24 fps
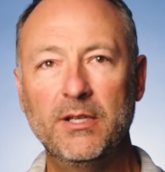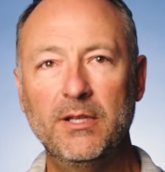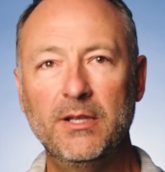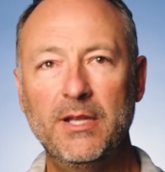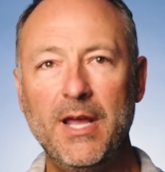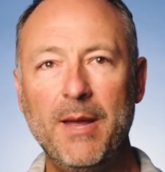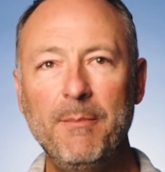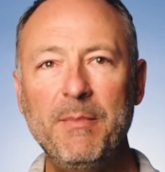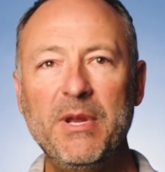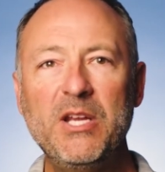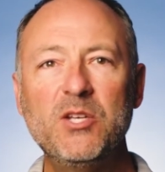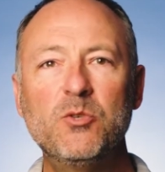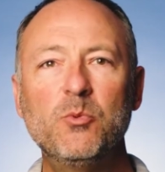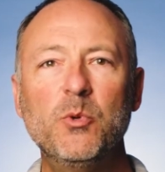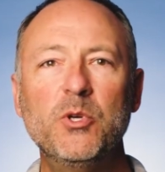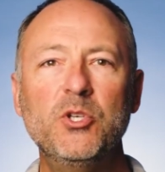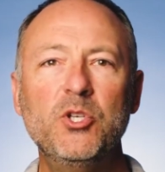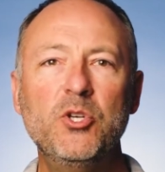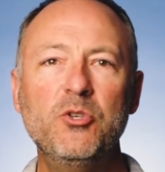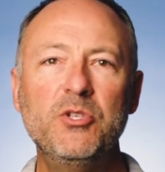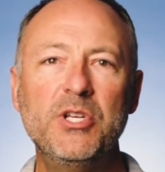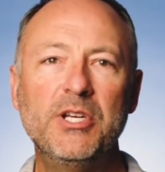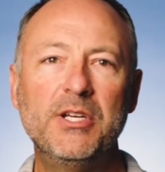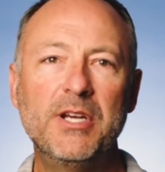That means when
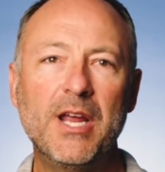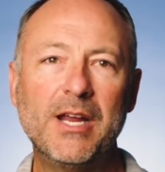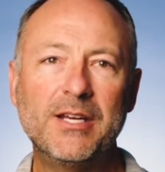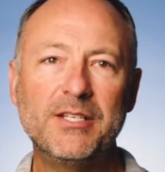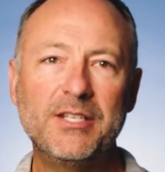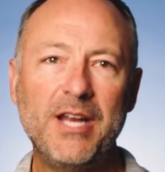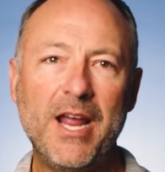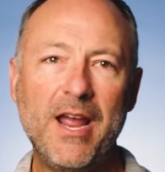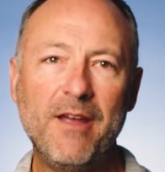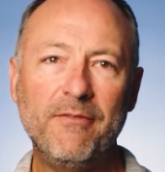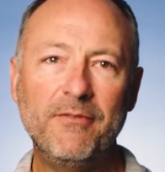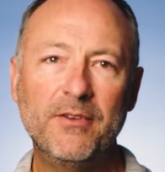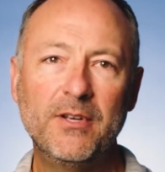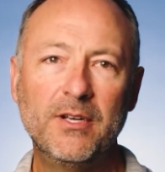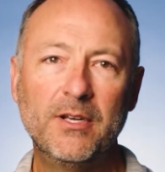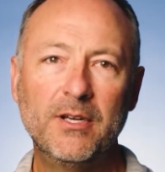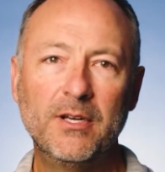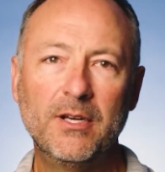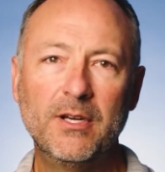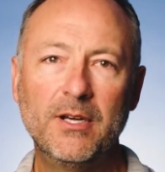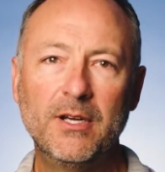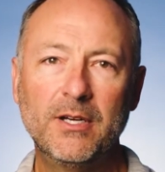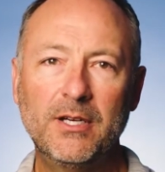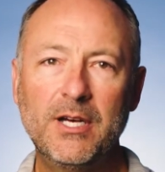using Nextaff,
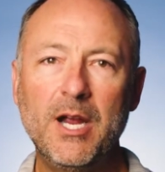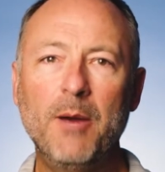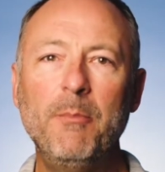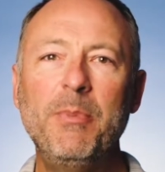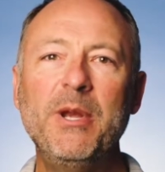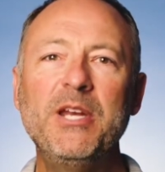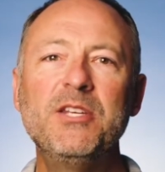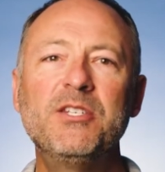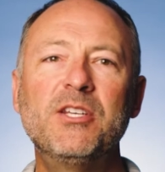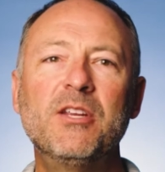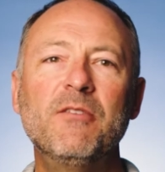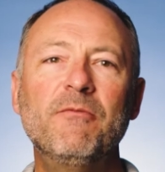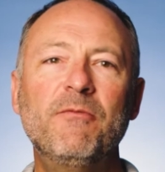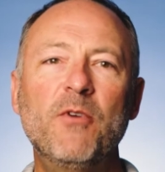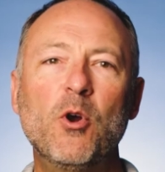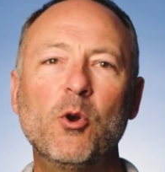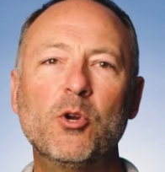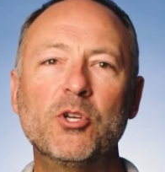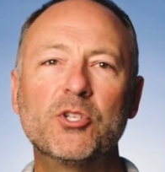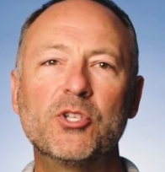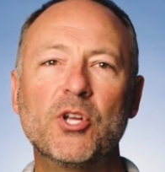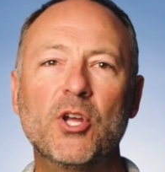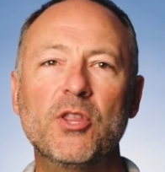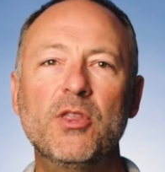companies can
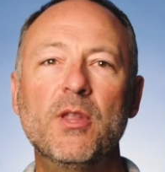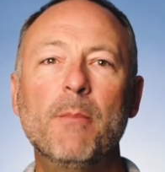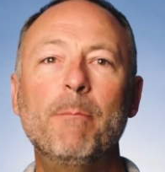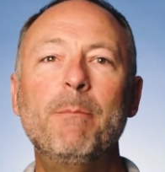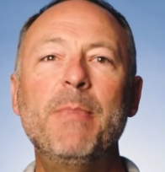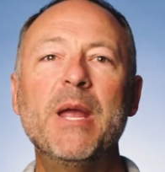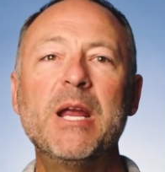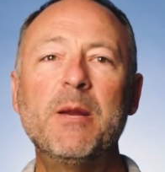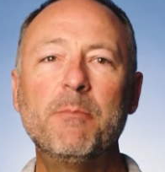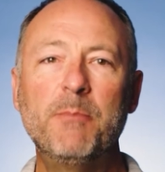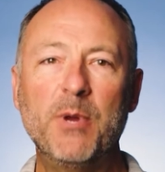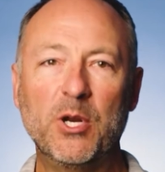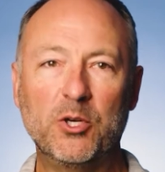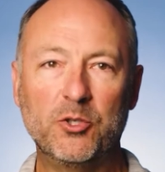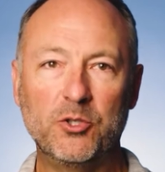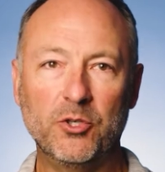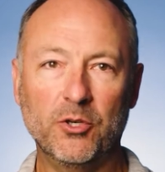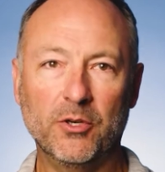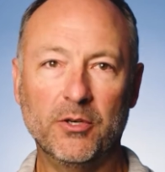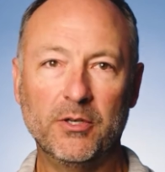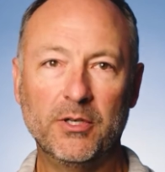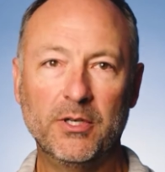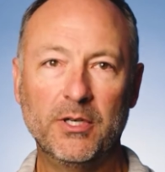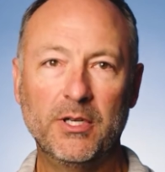focus on the big
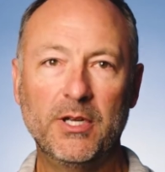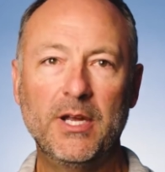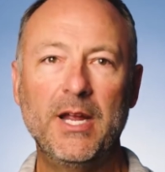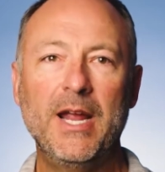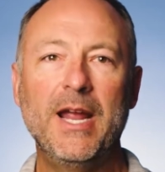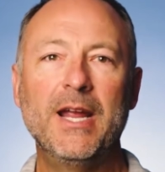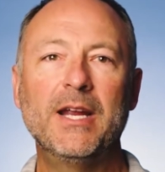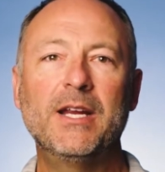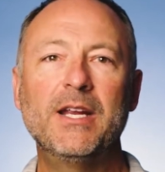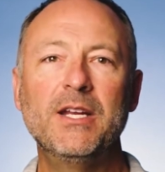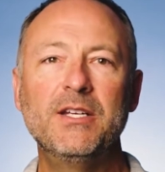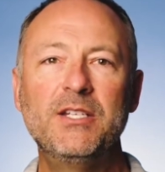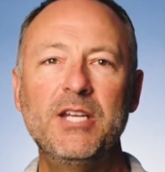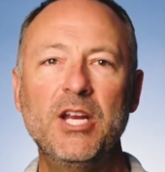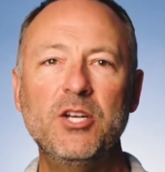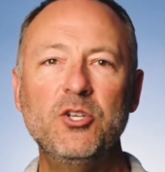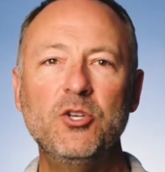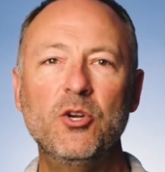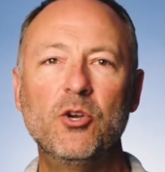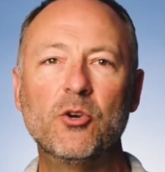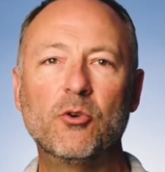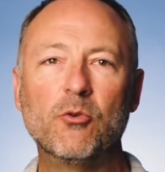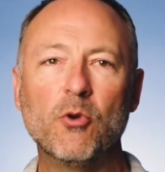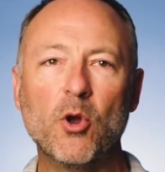picture and
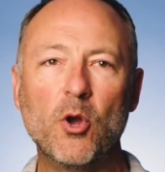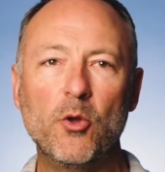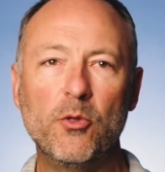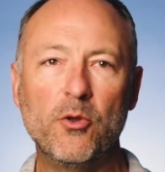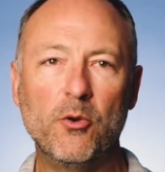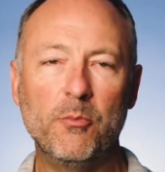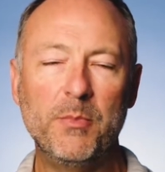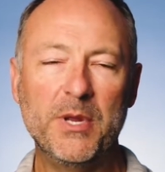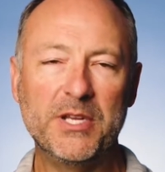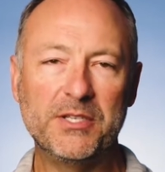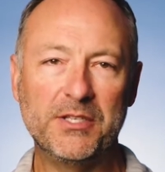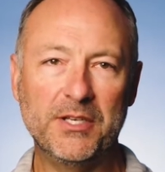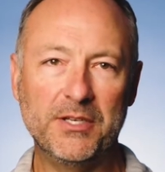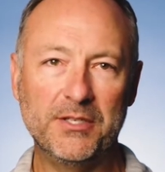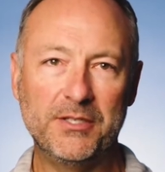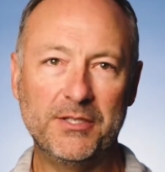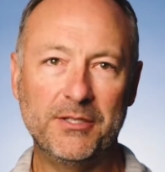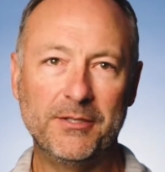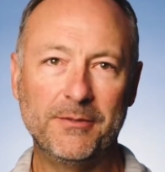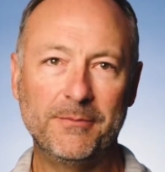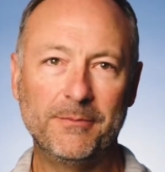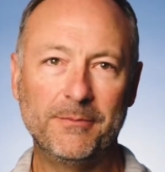continue to grow their business.